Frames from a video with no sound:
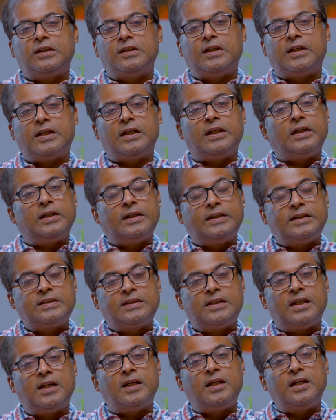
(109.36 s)
the
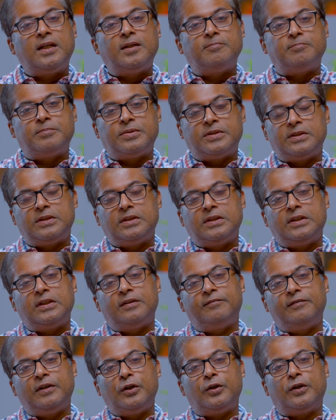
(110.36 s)
distal limb
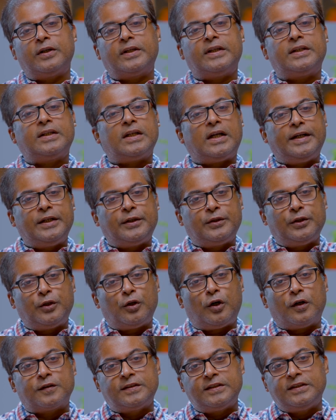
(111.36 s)
will not get
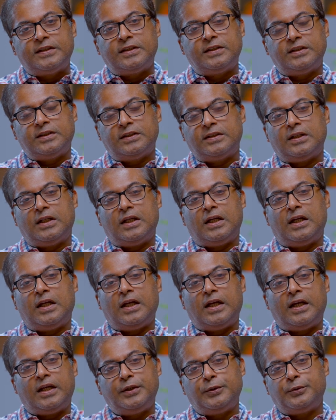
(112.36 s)
adequate
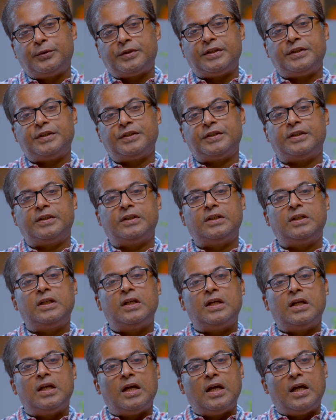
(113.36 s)
oxygen and nutrition
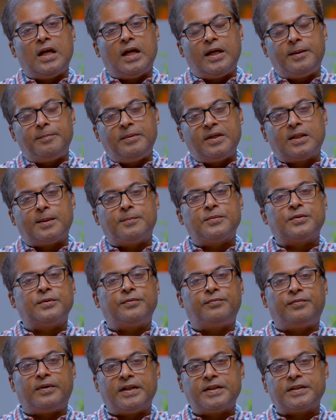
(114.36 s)
and becomes
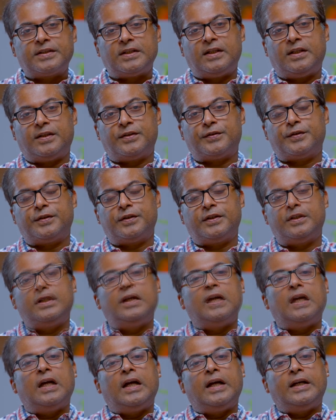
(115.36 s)
functionless.
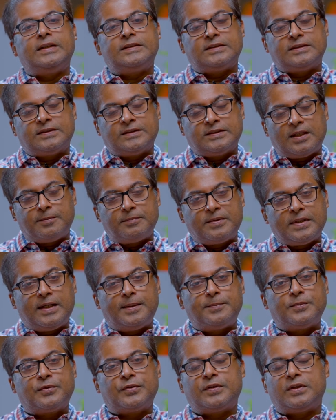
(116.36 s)
And
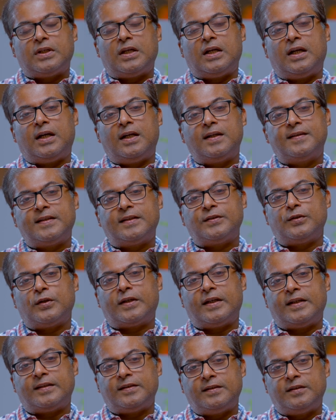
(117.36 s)
sometimes ulcers
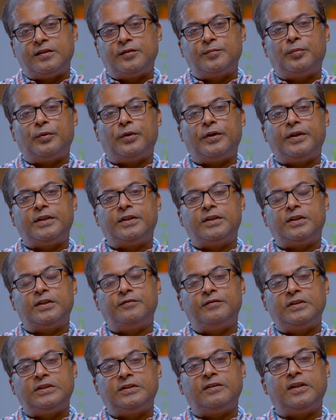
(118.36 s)
occurs at this point
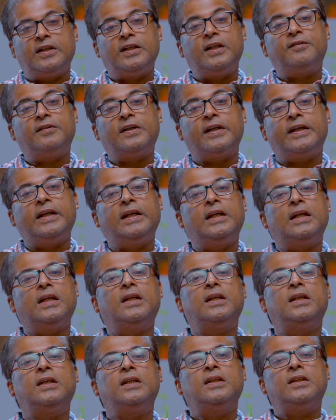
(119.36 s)
which will never heal
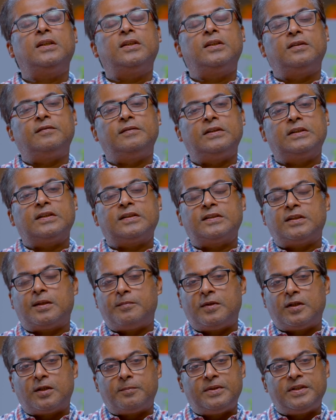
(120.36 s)
with
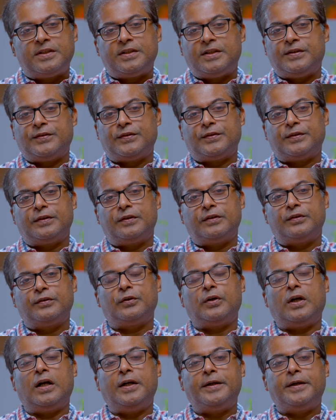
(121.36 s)
some other measures. So